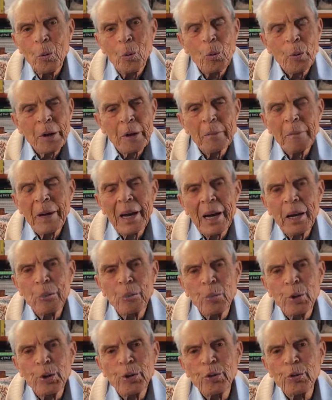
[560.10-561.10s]
What a
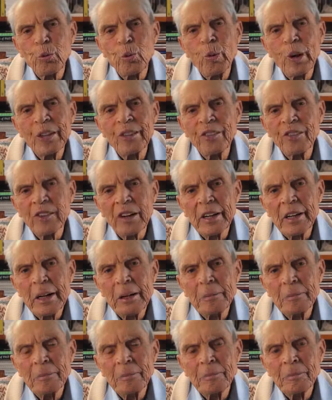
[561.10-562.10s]
man was
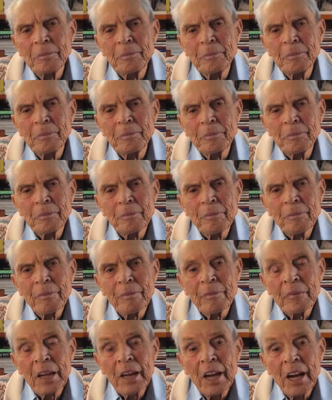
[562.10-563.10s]
Wesley.
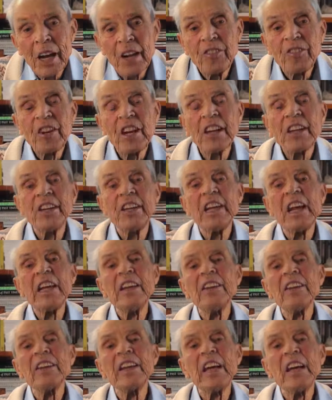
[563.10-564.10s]
He said,
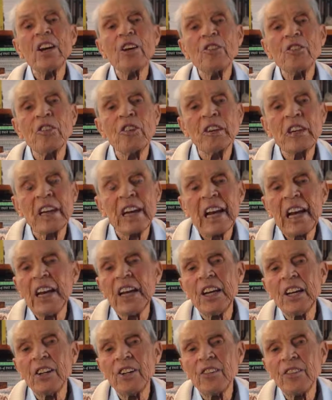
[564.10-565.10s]
10,000
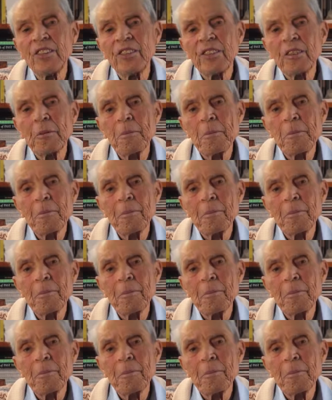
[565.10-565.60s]
cares